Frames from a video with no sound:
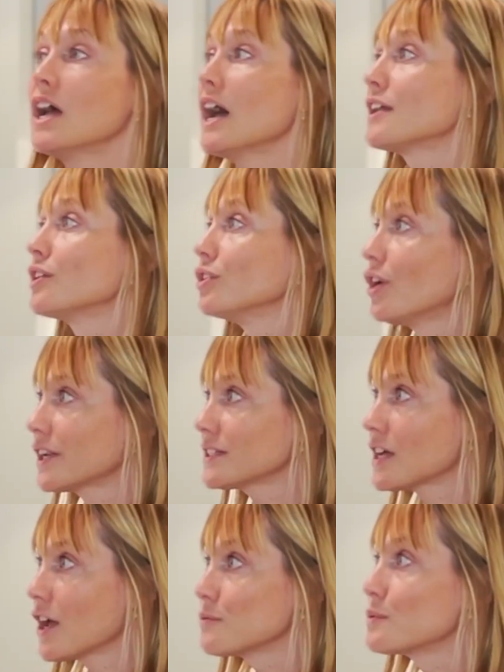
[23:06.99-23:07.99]
And a lot of
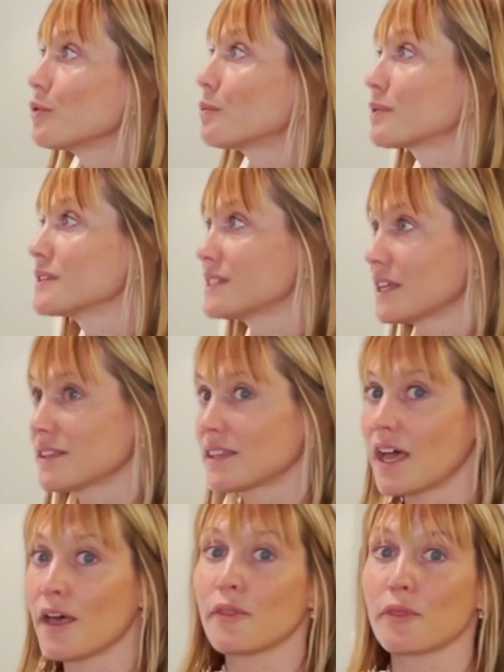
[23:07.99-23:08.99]
times we will present
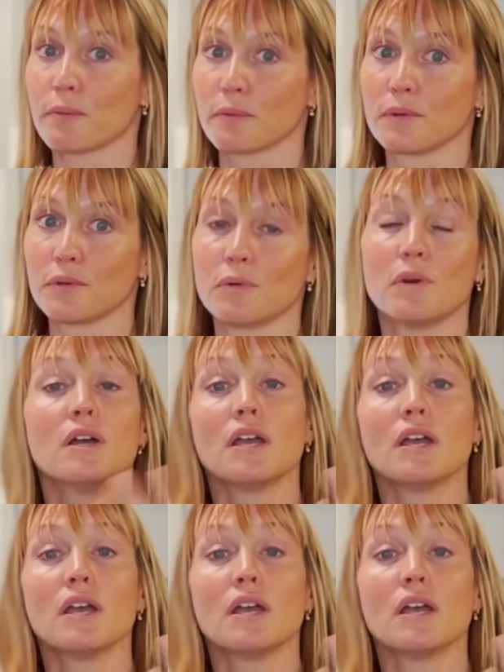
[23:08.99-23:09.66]
that through